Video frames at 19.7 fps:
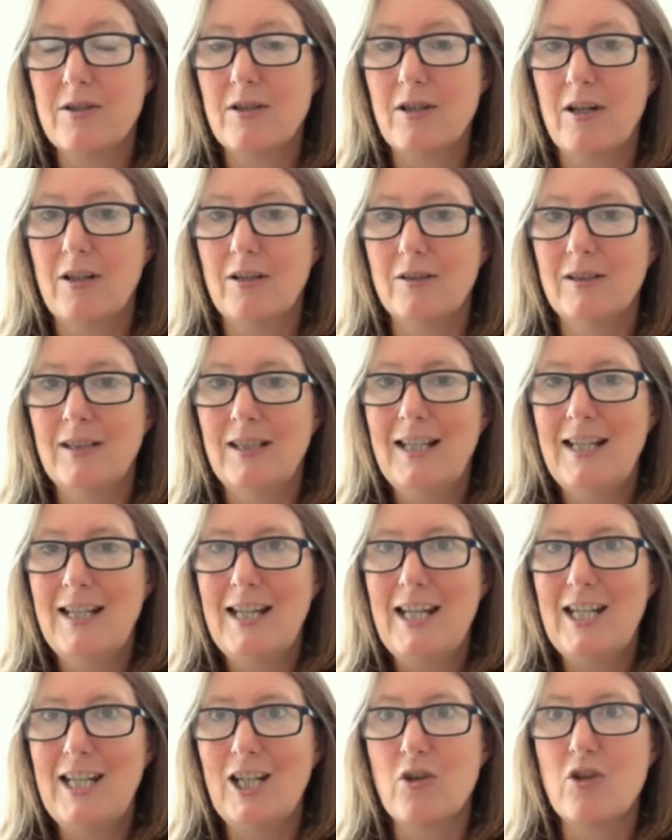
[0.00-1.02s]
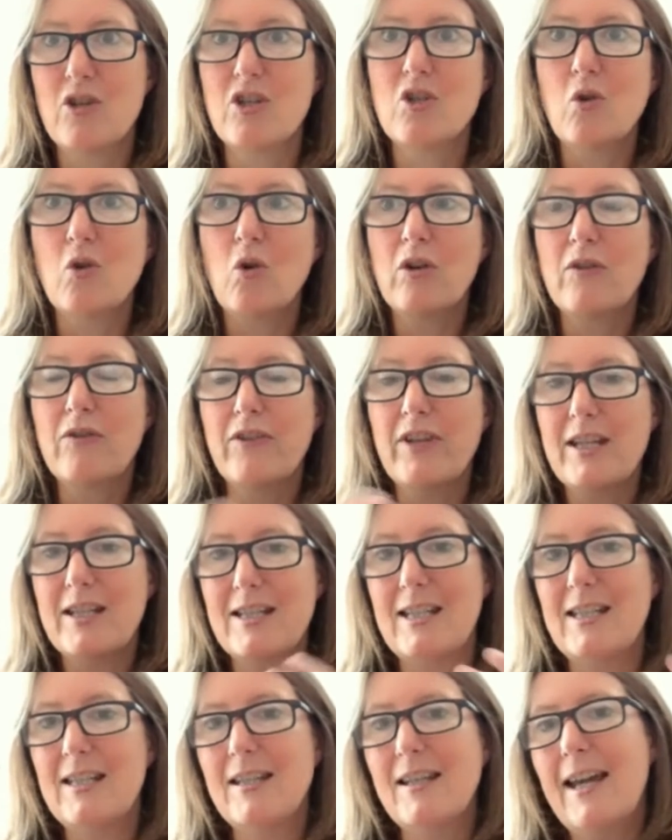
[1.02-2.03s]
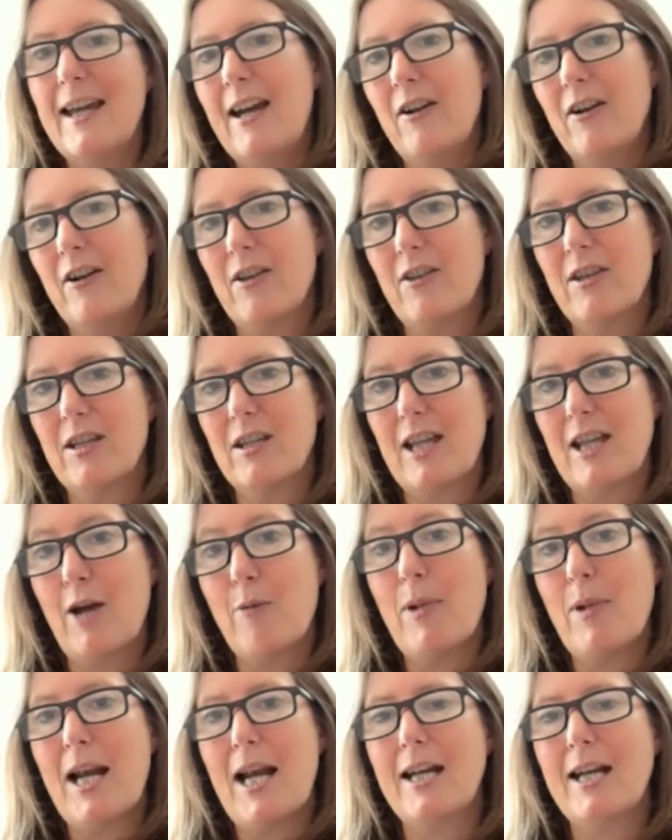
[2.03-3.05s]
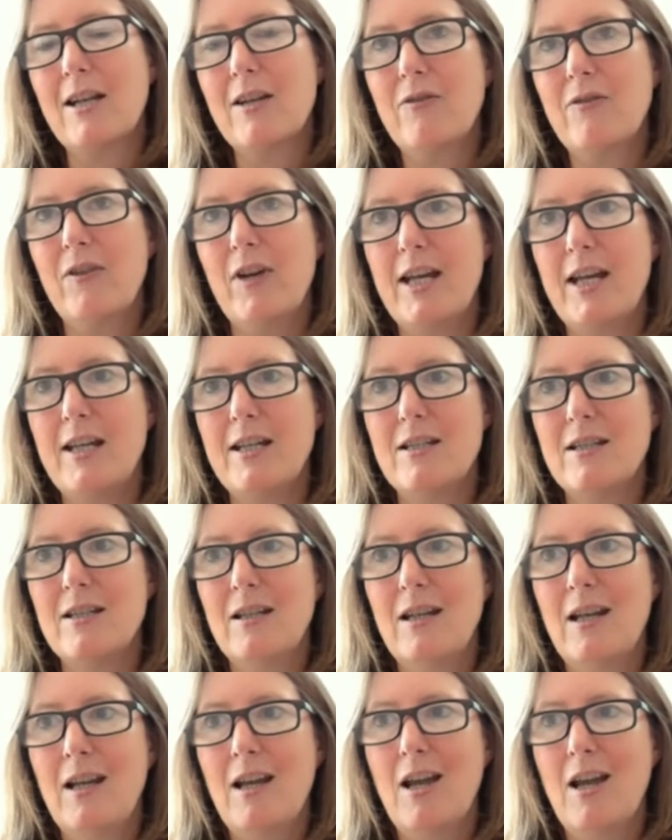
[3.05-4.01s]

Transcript: So there's all of this in there, and I think that planning phase